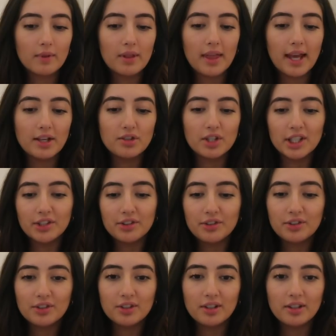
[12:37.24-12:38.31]
they
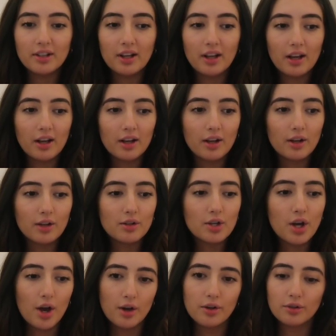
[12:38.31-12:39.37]
just
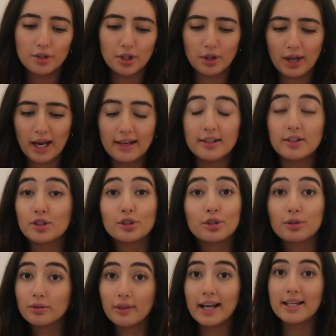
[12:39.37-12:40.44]
turn on you and it's
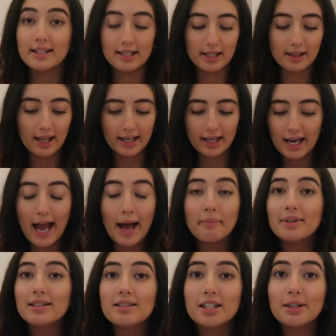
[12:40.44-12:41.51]
crazy. Like, it
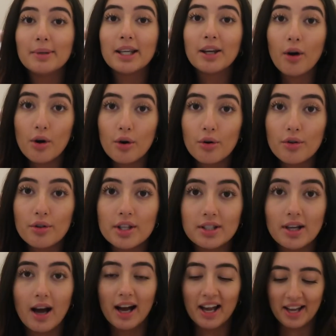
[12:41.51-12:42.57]
happens to me all the
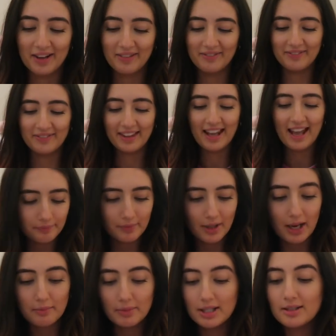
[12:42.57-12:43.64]
time.
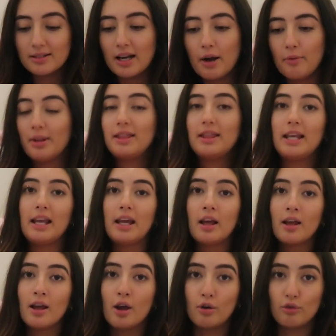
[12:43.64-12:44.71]
I'm gonna start with the
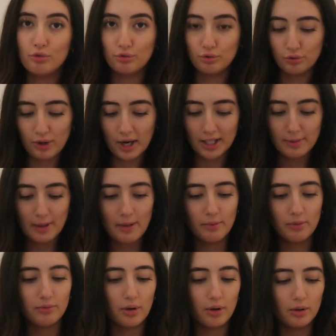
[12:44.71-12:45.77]
rice
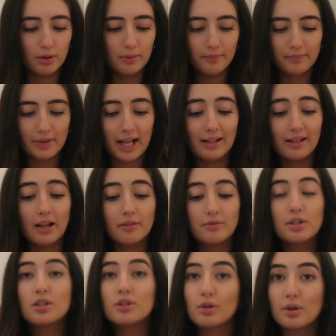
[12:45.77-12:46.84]
paper roll. I
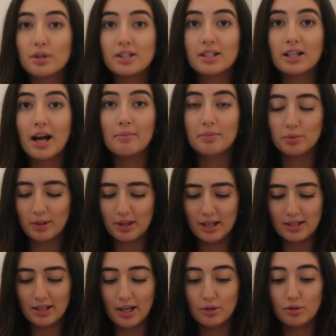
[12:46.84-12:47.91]
love the sauce that comes with
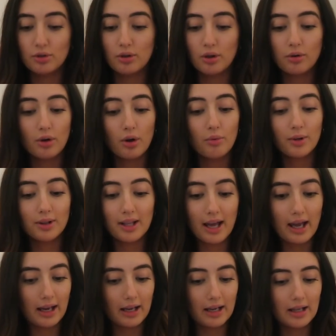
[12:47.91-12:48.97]
this. I do not know what the
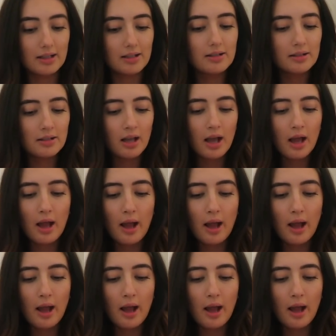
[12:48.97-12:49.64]
heck it is,